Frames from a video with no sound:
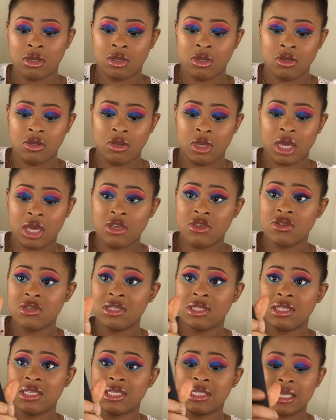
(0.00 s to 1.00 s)
You can use
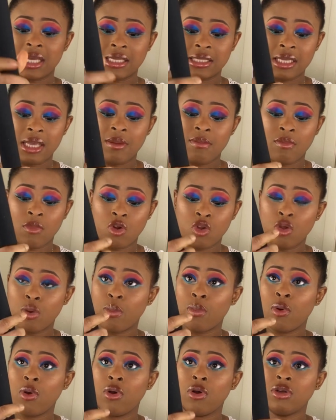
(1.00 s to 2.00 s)
this as a
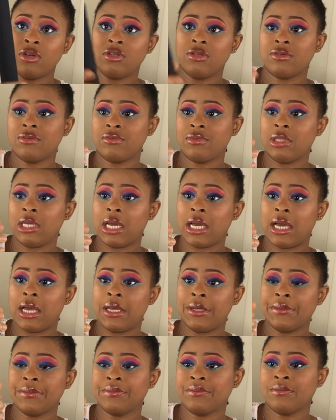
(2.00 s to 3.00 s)
monopod. Yeah,
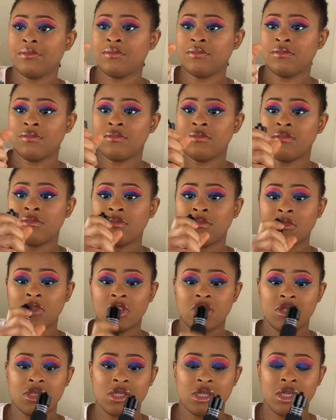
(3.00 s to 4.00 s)
you
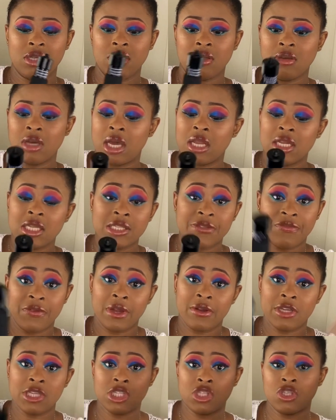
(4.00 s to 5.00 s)
see, and it's
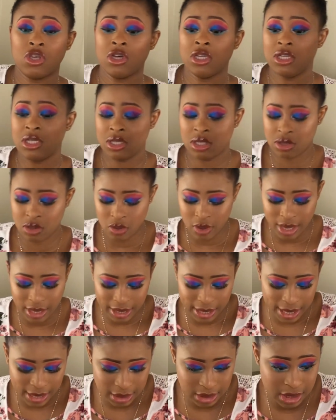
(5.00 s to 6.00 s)
very sturdy, so I
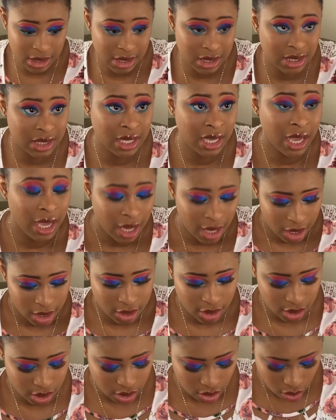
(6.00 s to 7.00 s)
like this.
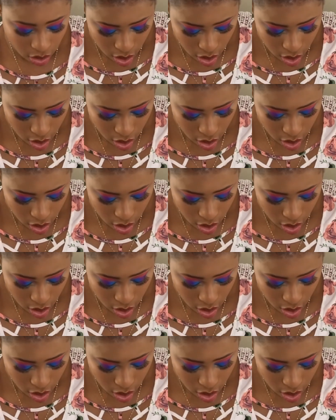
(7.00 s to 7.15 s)
So